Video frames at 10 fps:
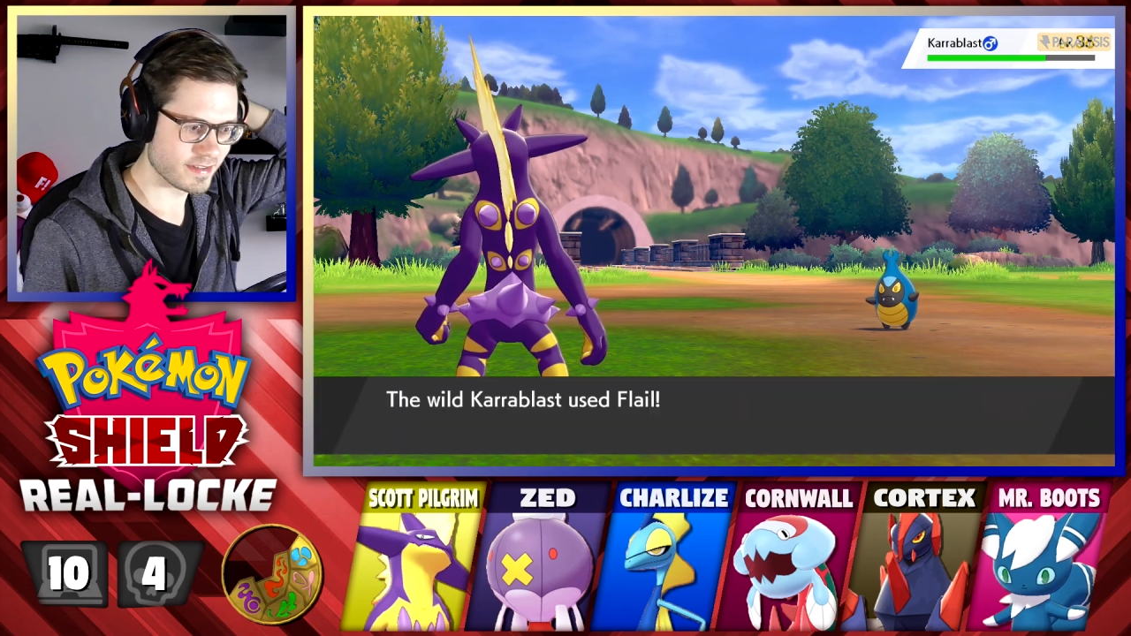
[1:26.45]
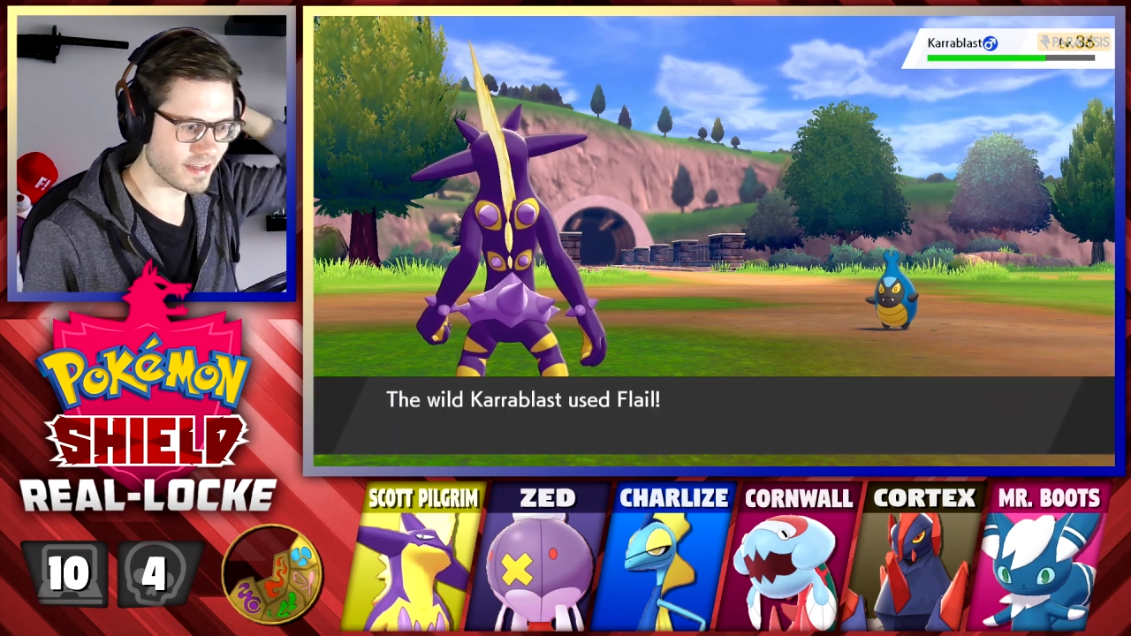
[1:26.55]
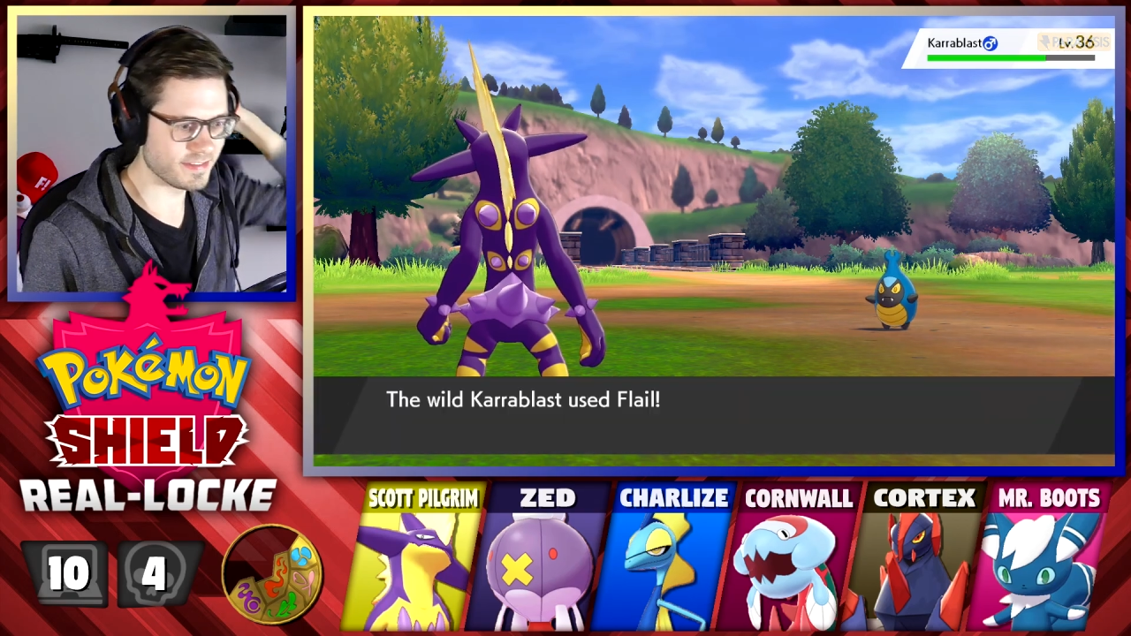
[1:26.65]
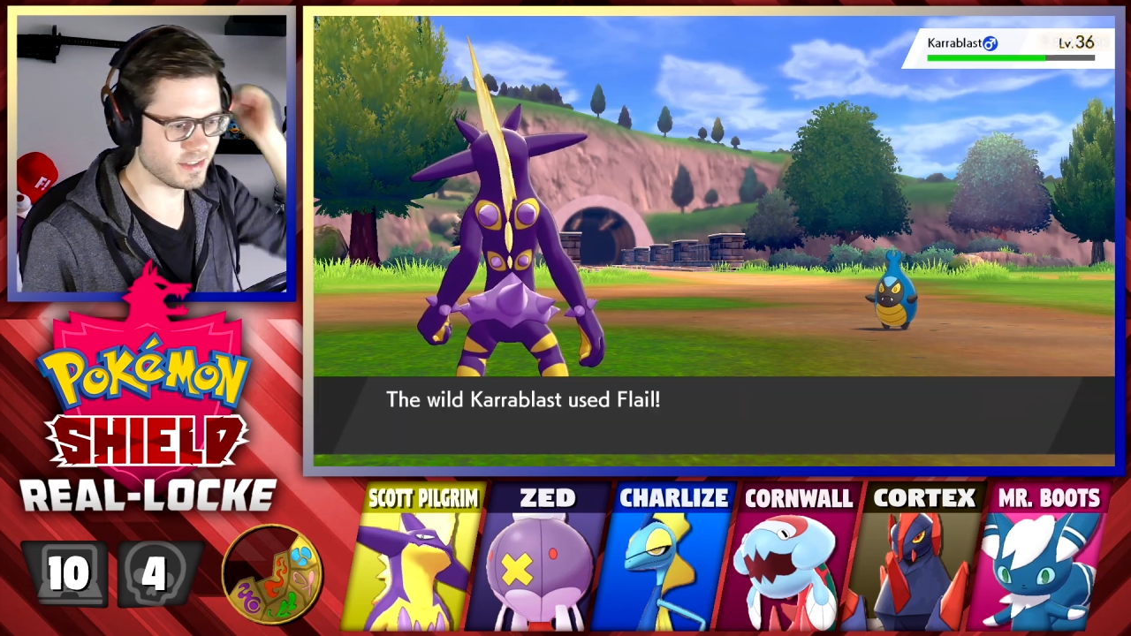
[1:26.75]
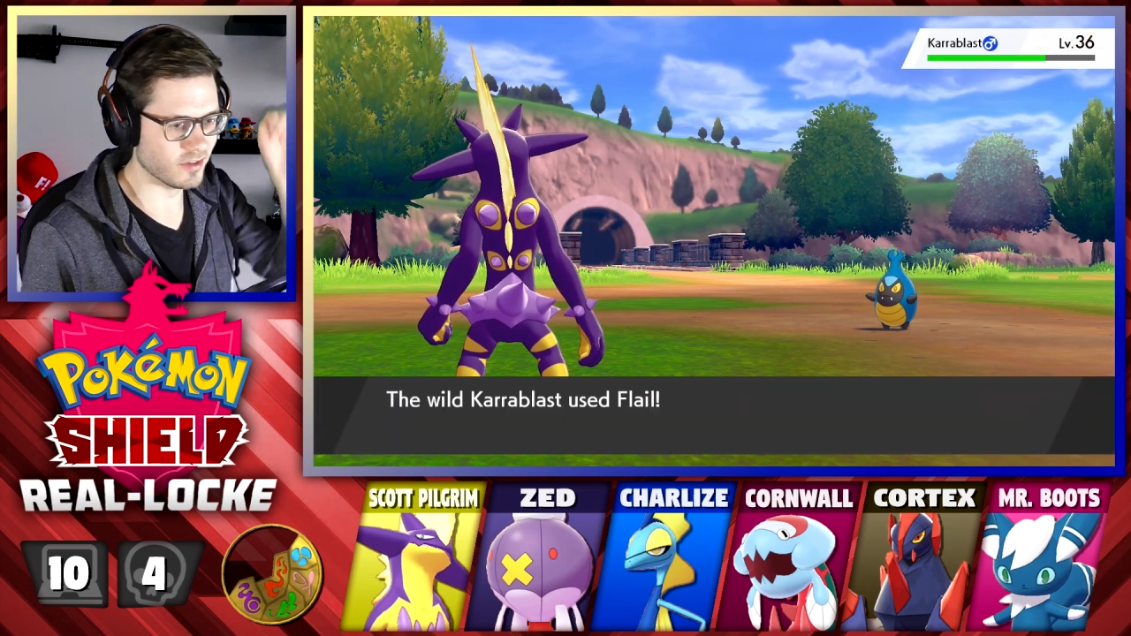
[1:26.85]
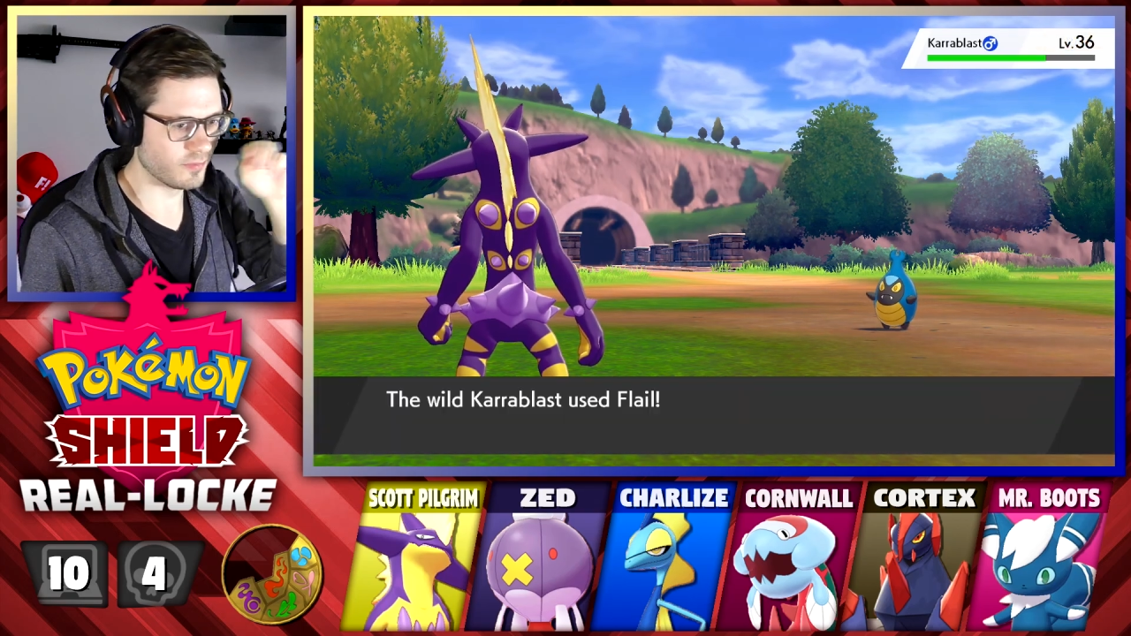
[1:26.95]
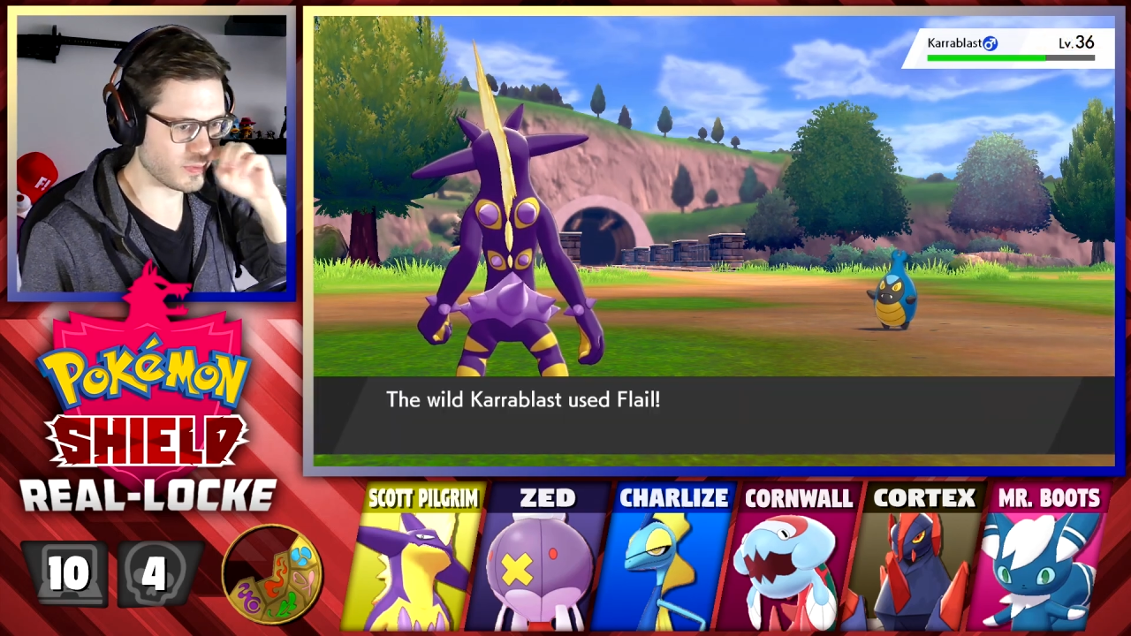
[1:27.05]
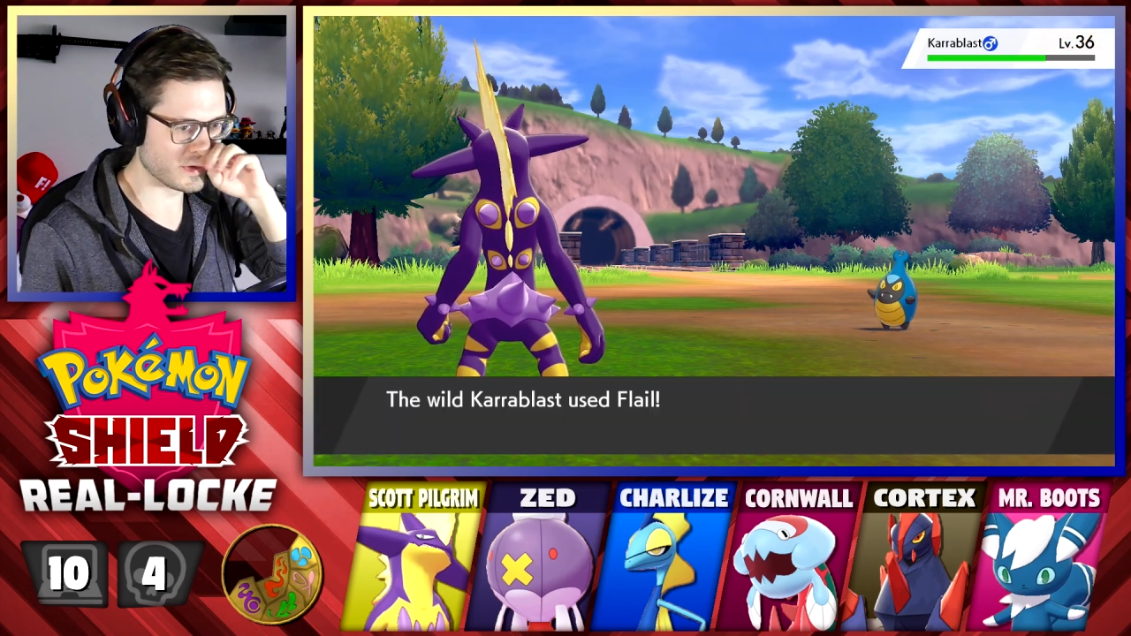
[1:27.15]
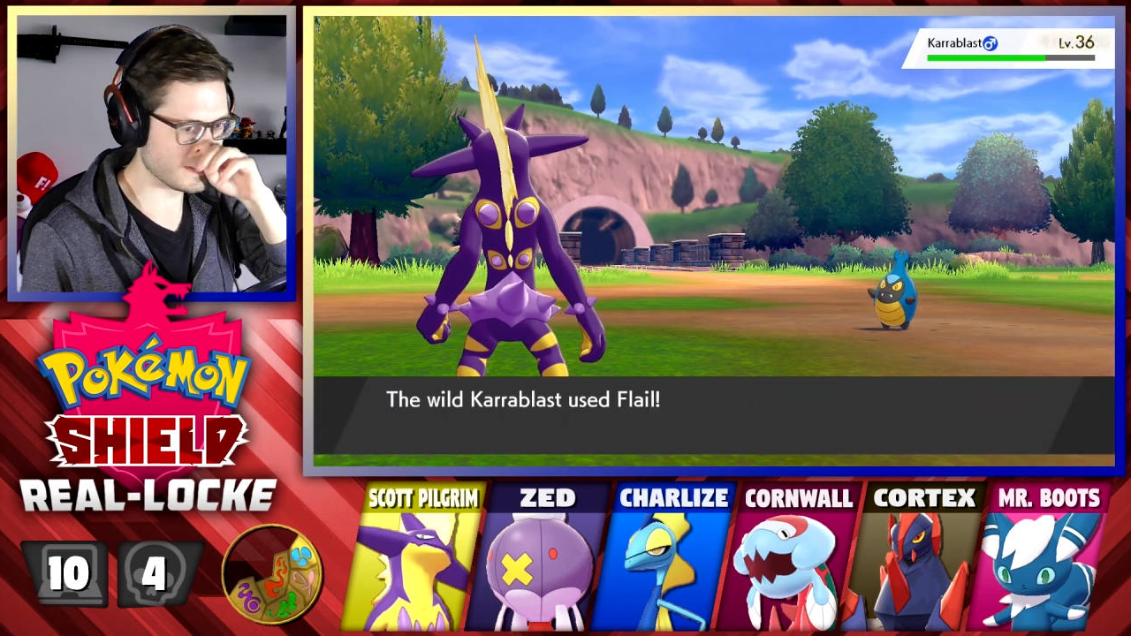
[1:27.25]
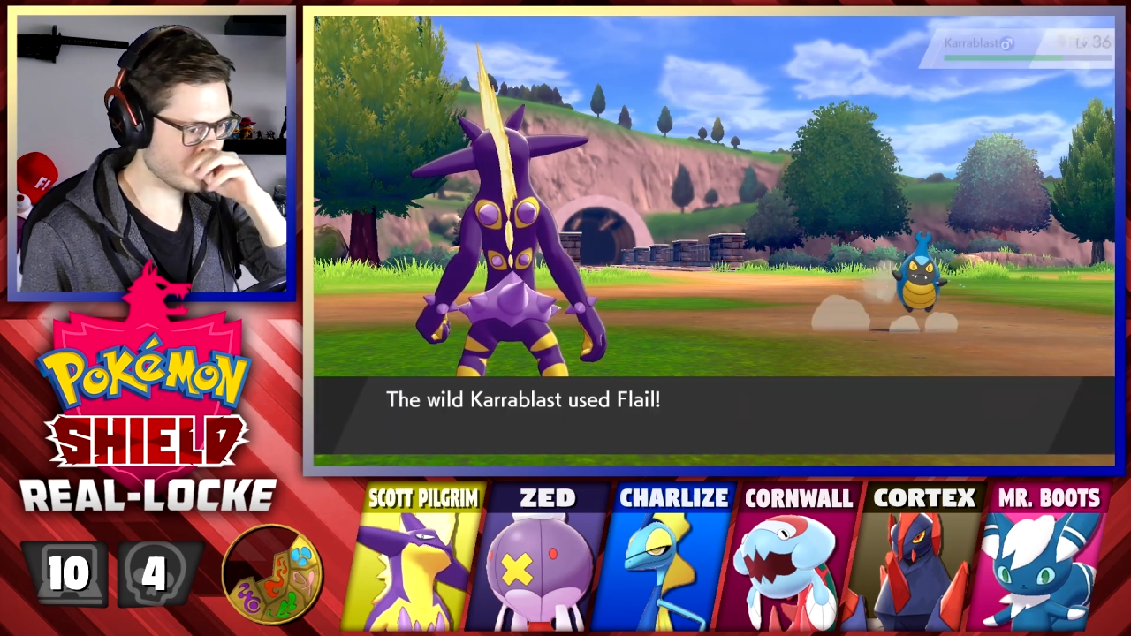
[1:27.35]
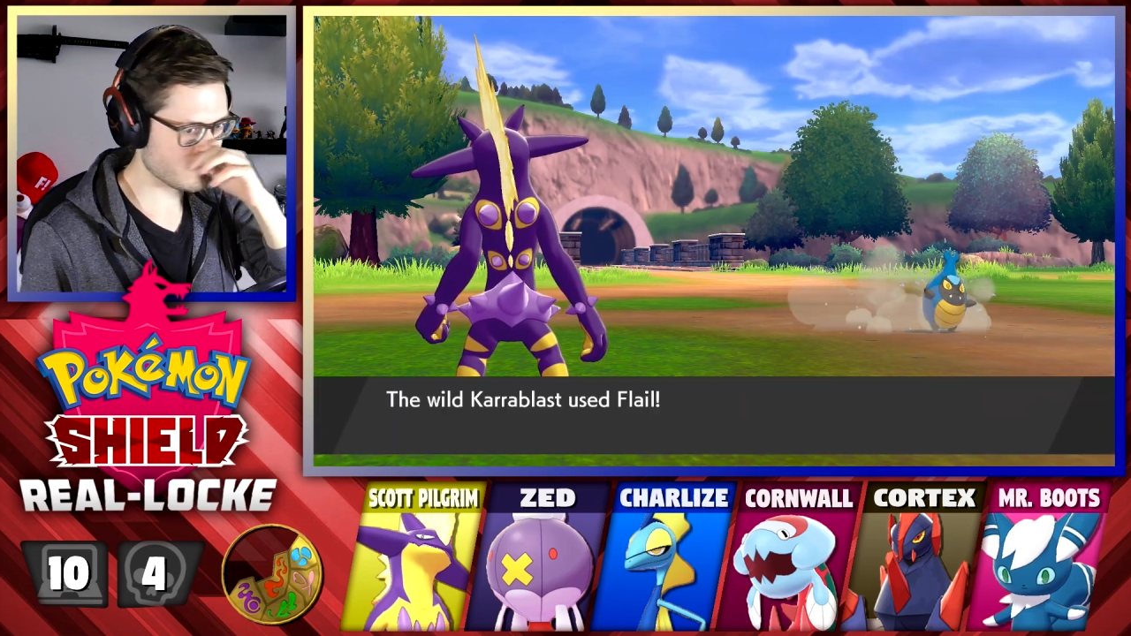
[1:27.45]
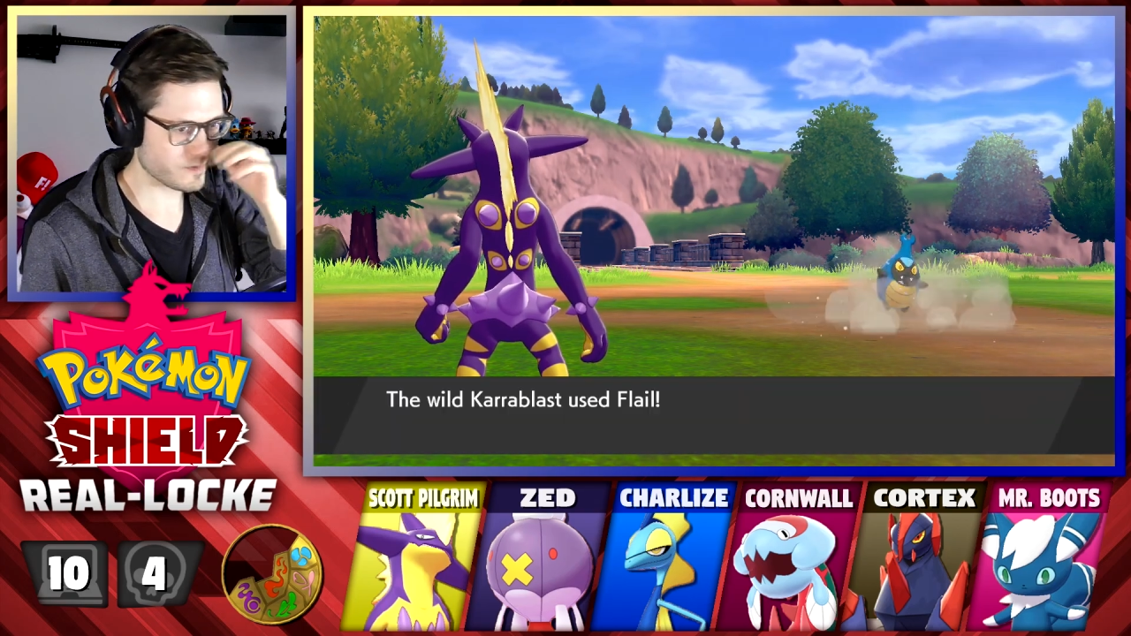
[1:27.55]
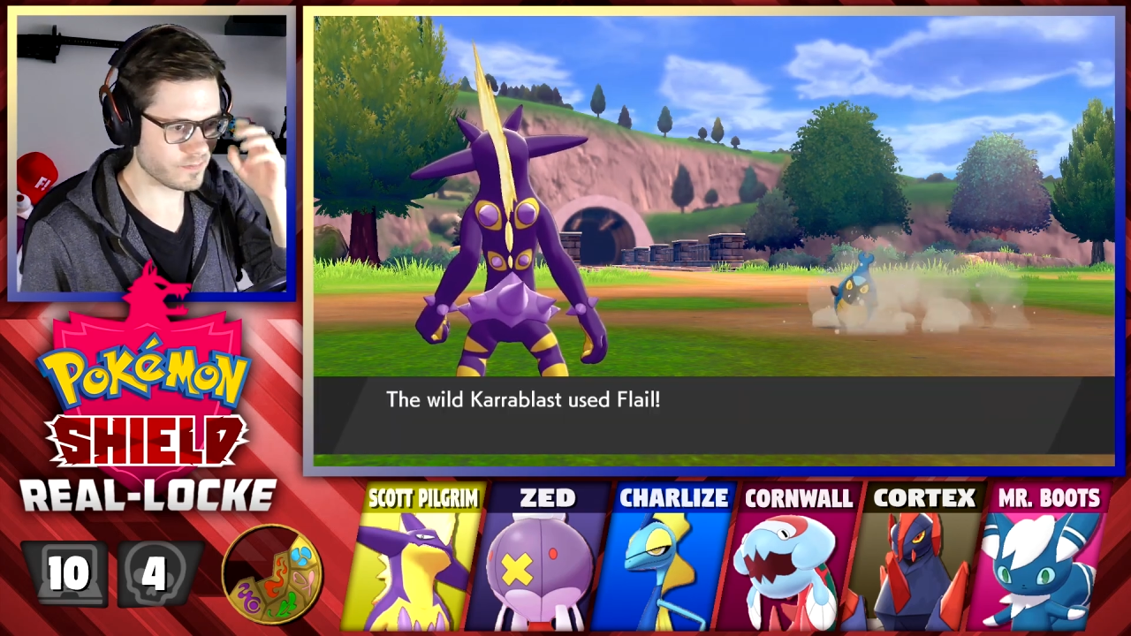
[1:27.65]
That's enough, apparently